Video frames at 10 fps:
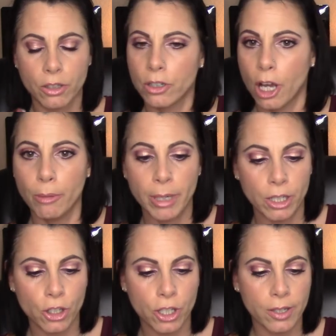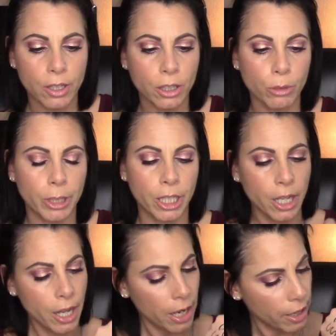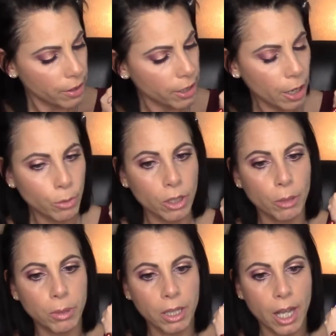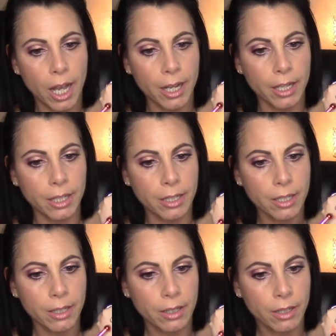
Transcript: not much, just a little bit, and then I will apply it